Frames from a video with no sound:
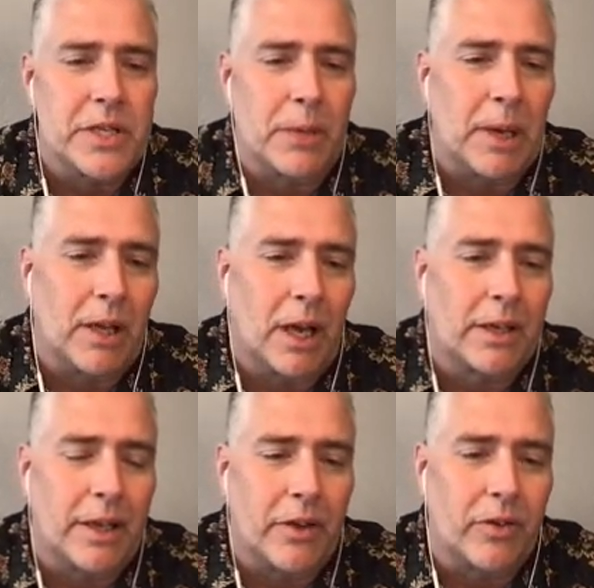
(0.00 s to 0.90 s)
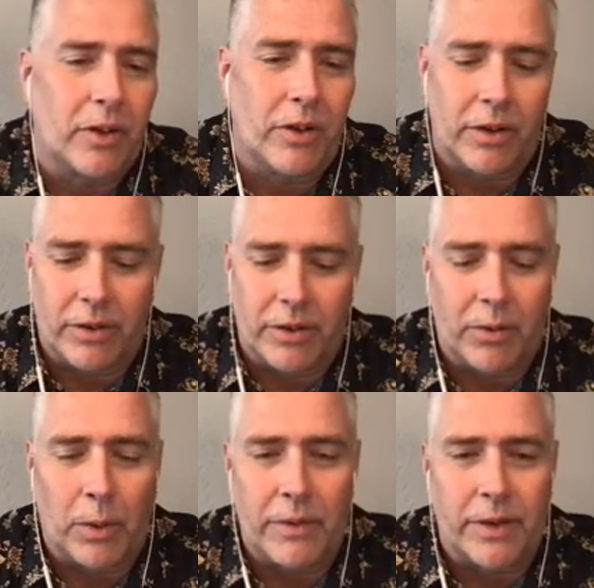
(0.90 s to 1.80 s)
what I was gonna say about Loch Ness. You know,
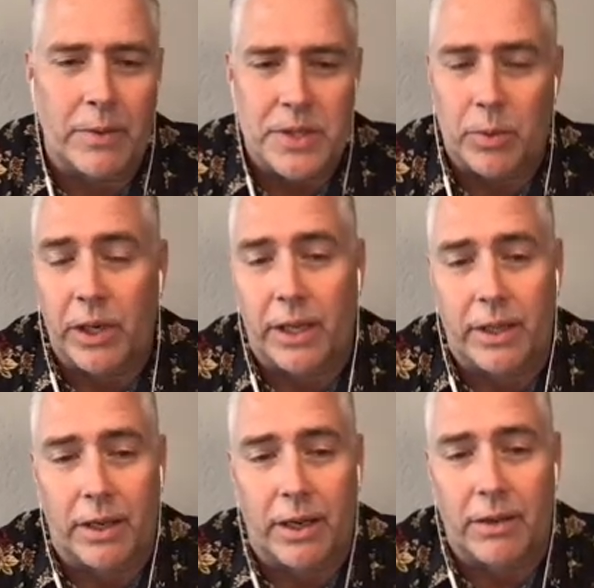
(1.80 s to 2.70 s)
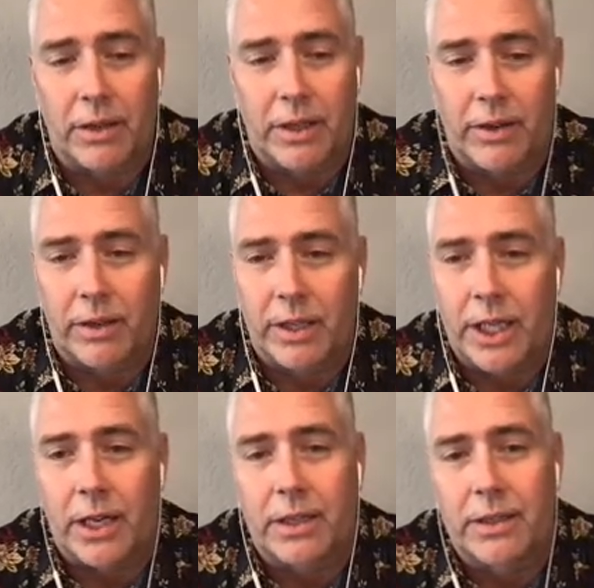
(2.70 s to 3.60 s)
their their Wi-Fi wasn't working there out
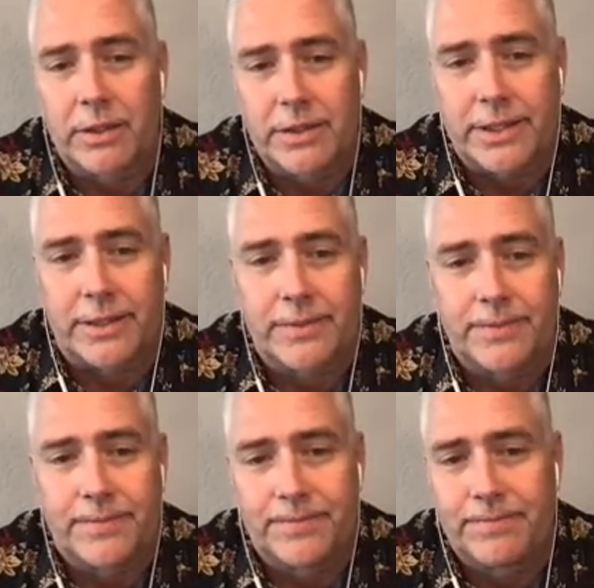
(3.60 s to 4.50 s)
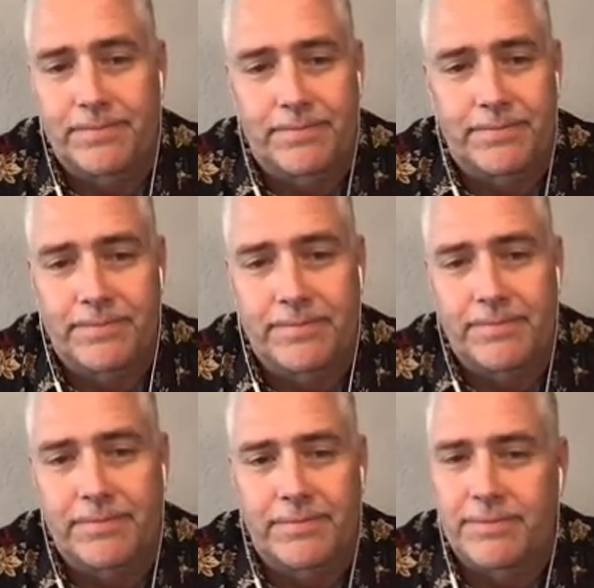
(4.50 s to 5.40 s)
out on the Loch. So oh,
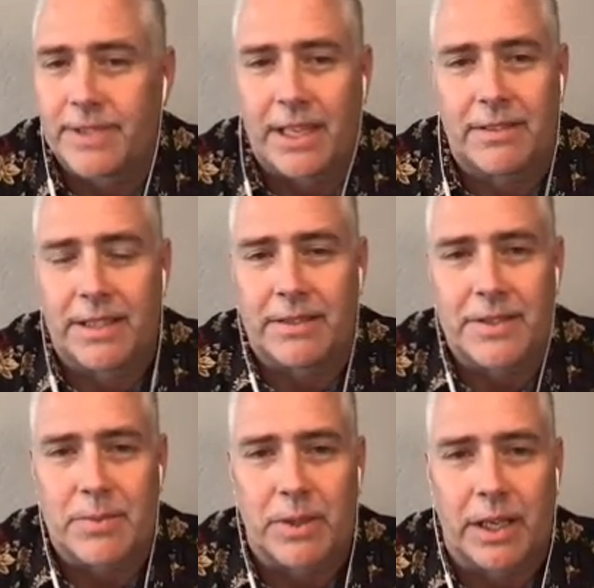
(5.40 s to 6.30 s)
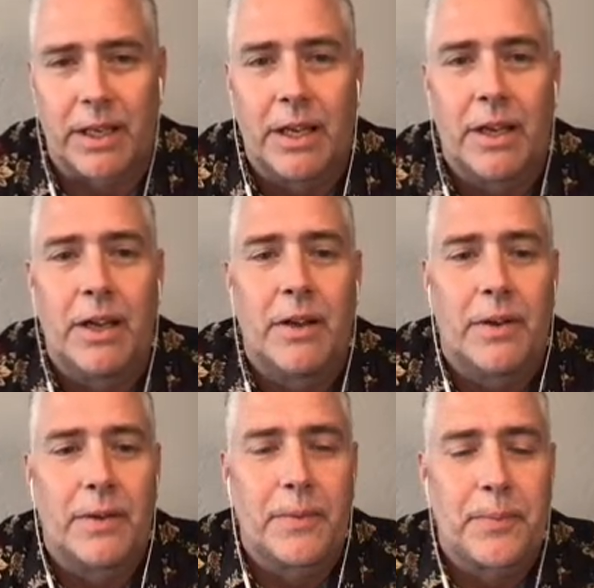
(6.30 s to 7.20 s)
that might be it. You know, they said
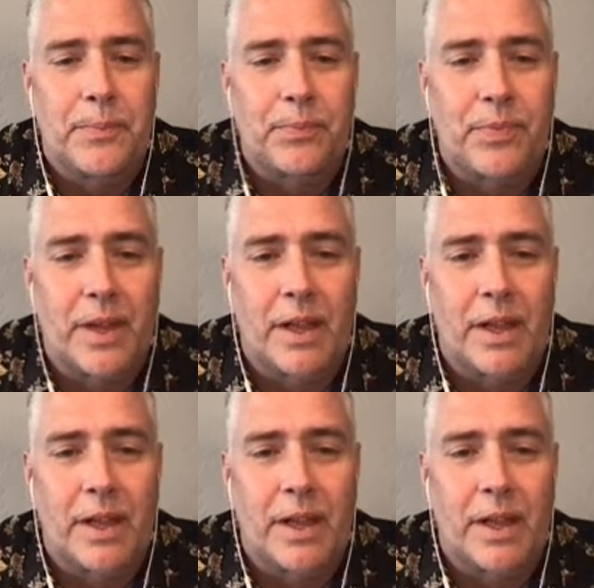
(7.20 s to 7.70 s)
that they said that